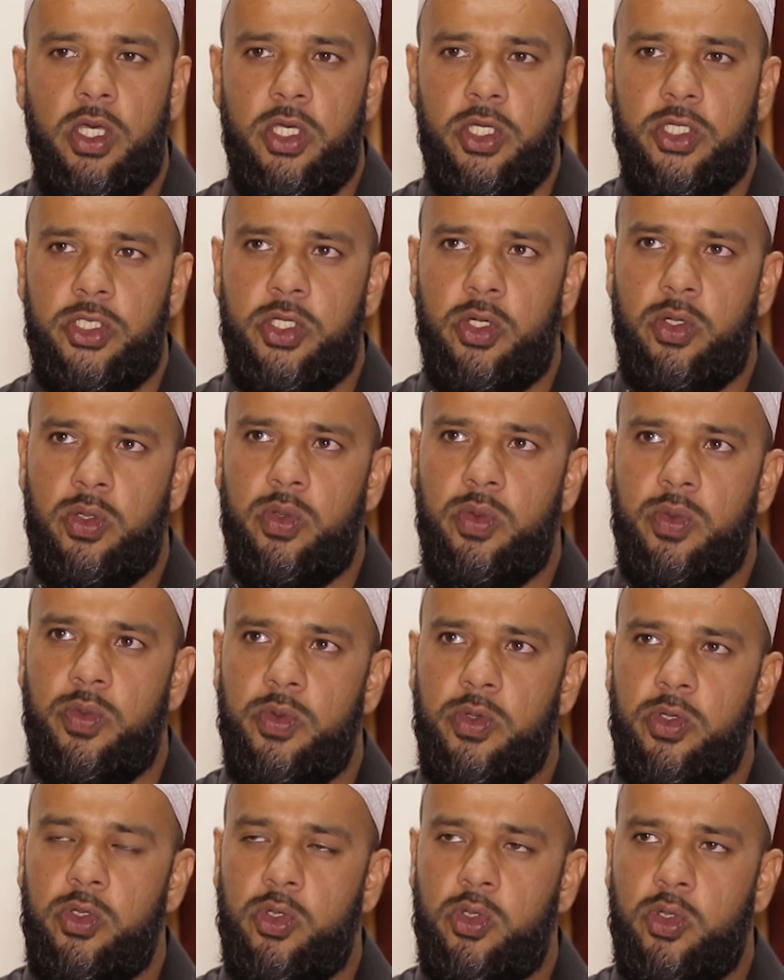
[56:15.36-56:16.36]
So
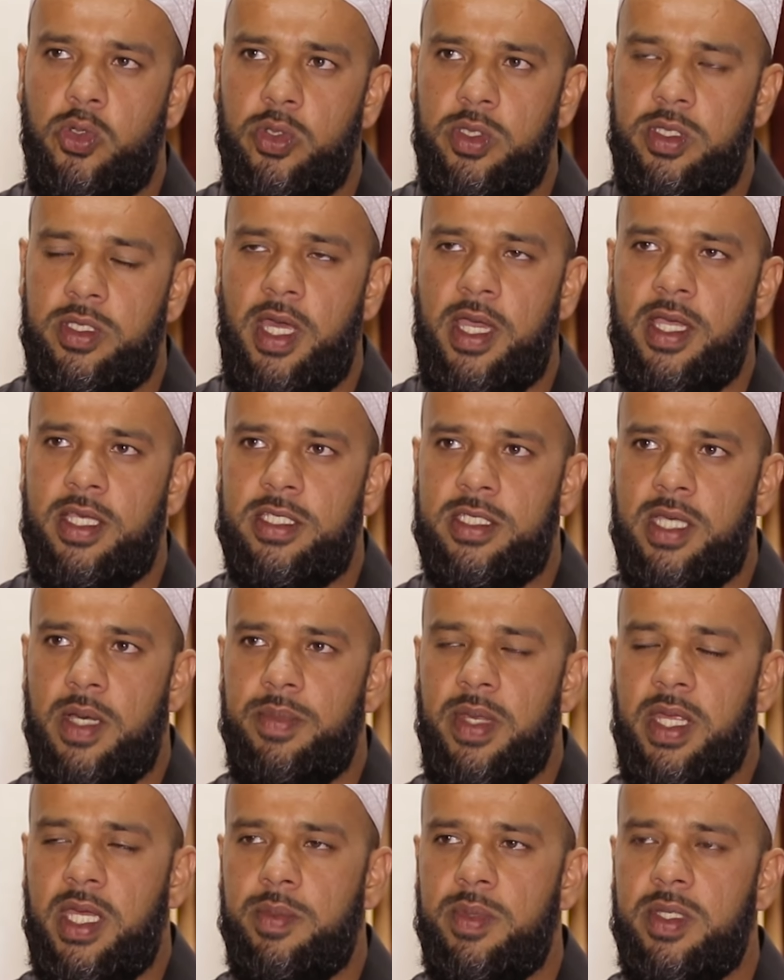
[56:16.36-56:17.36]
you could take some
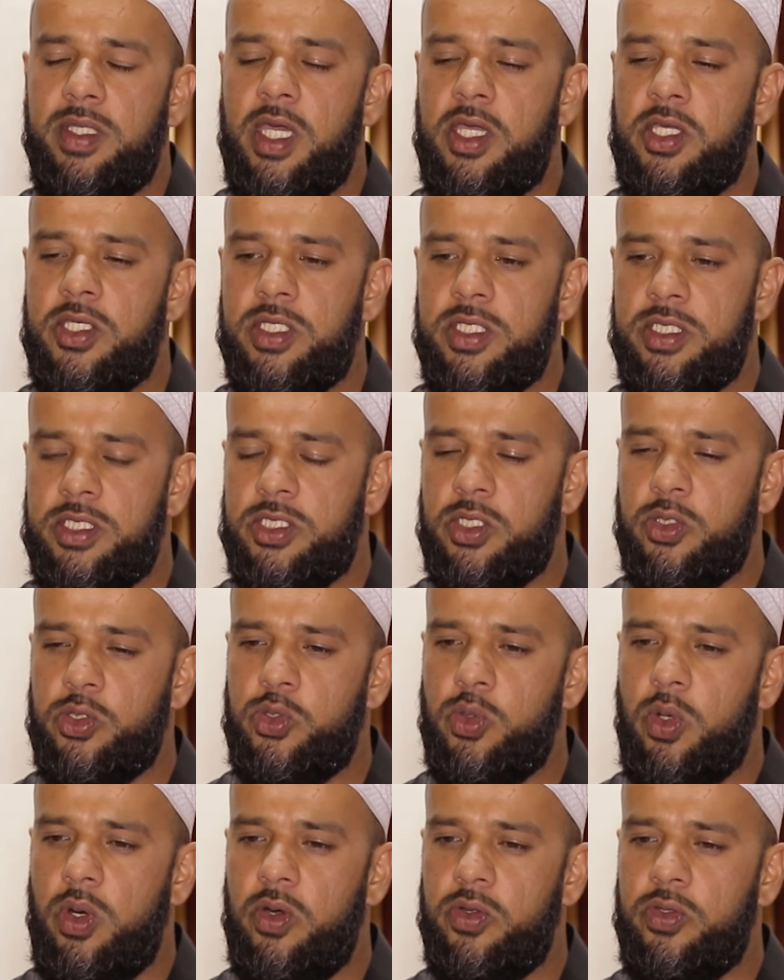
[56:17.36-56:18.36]
recommendations. So
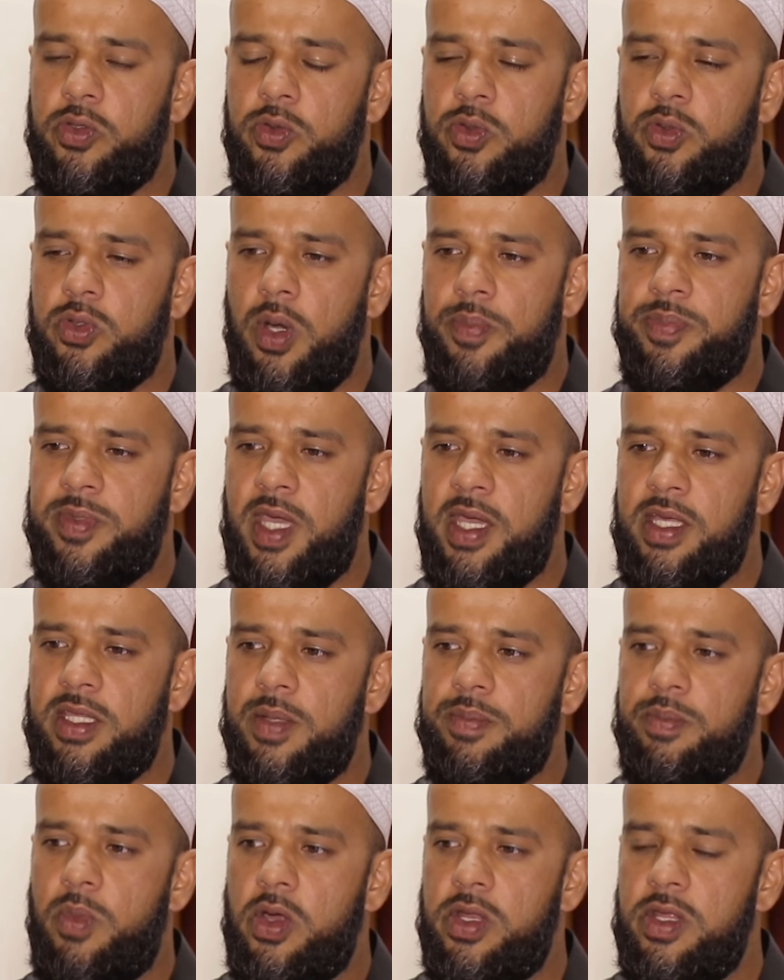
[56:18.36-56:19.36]
to, to obtain the
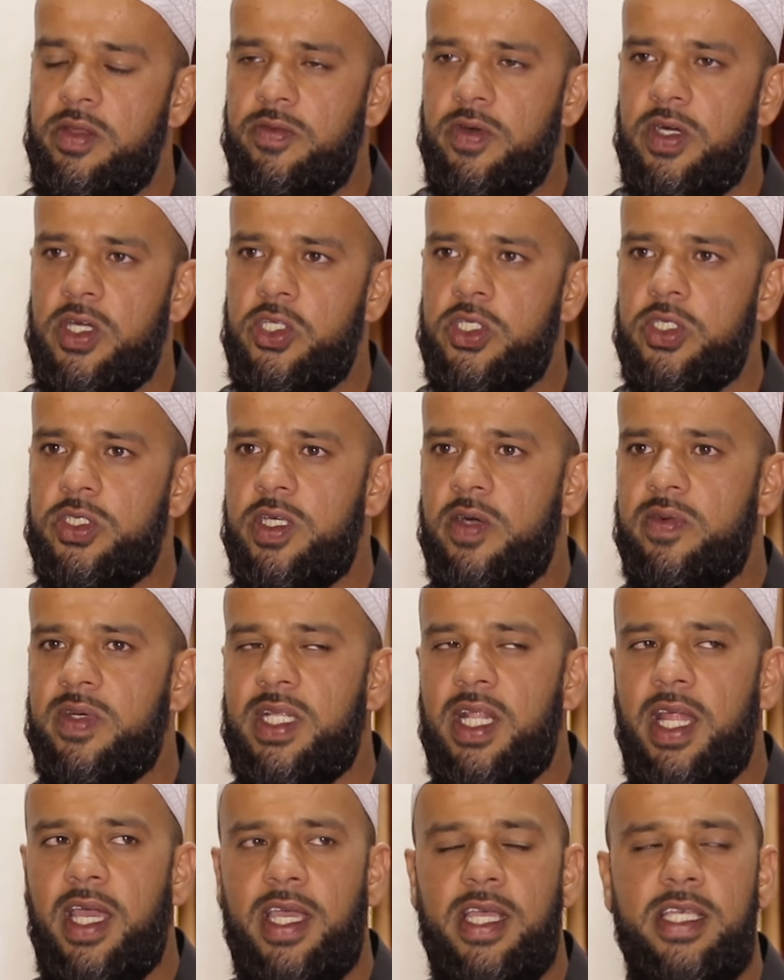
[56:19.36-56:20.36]
modern versions of it,
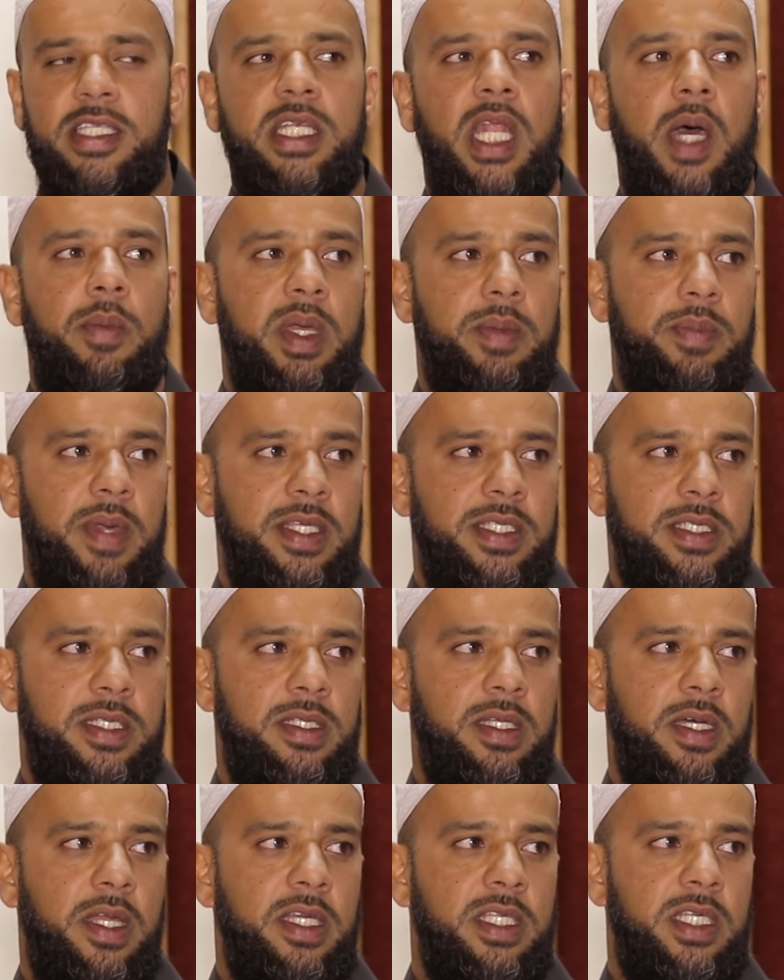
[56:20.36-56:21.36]
like Islamic
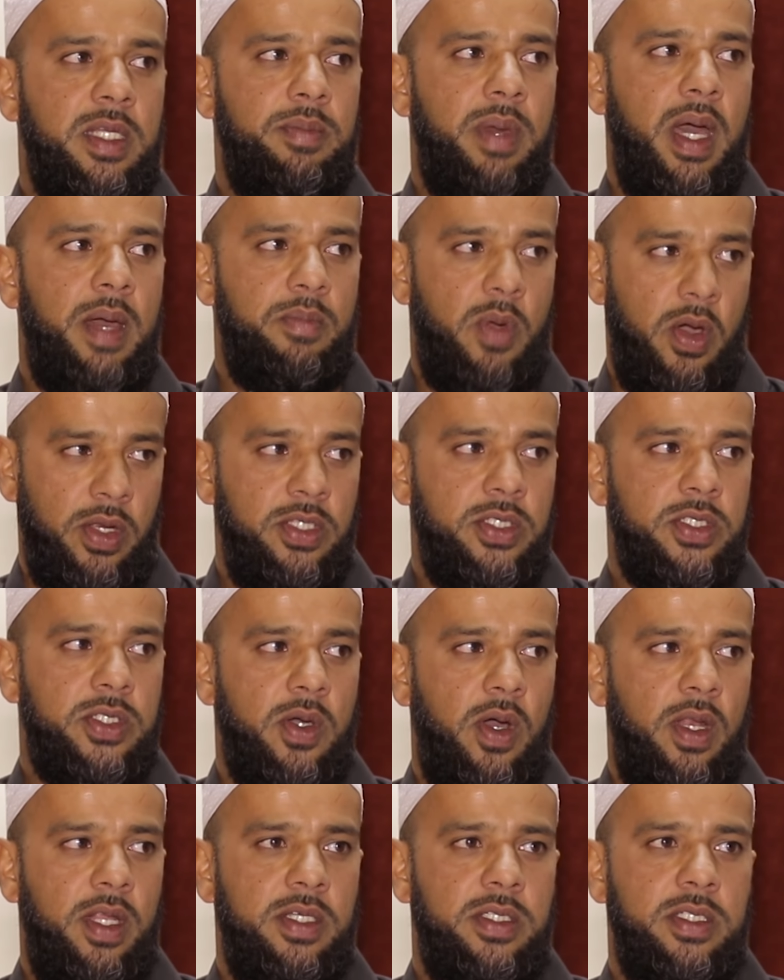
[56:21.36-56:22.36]
medicine, written by modern
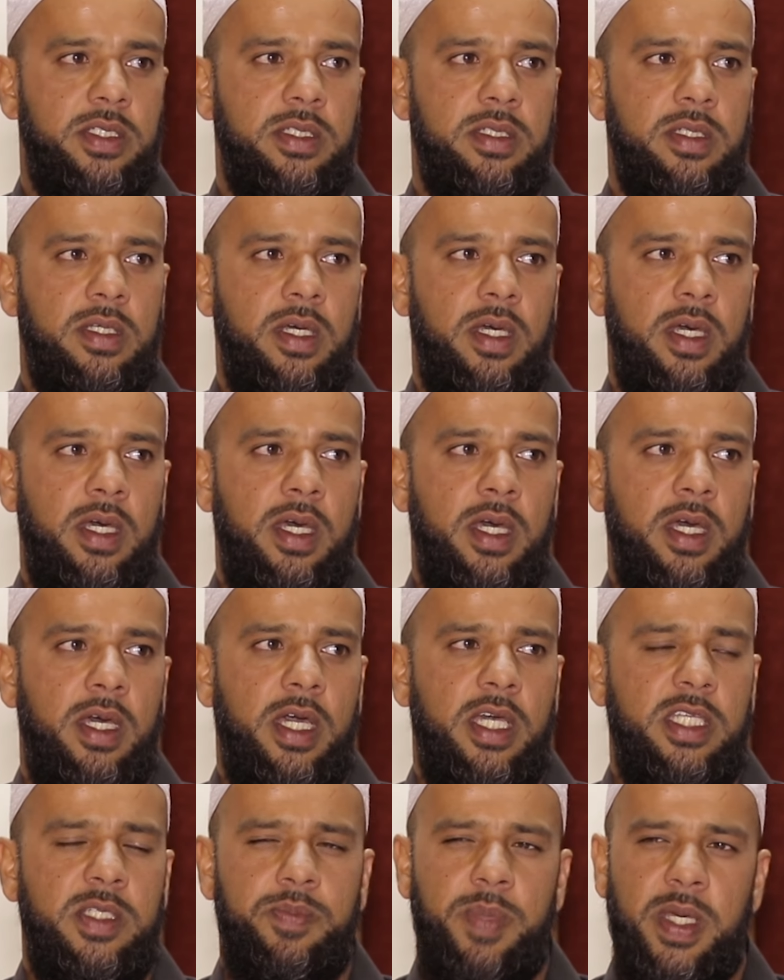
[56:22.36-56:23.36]
scholars,
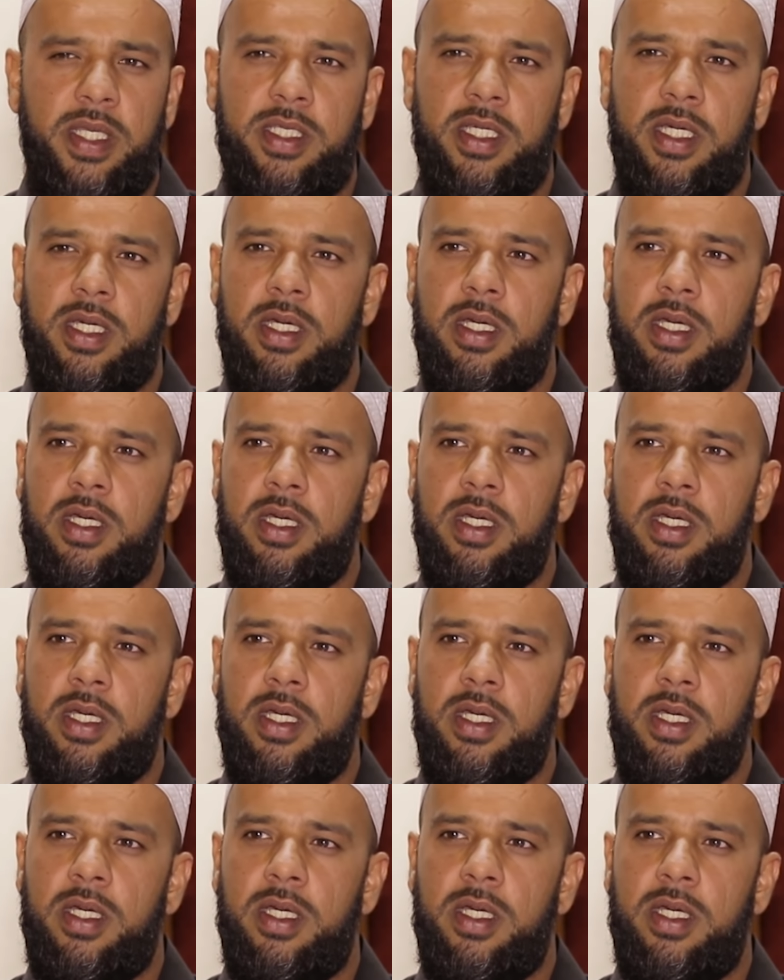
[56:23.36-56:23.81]
is better.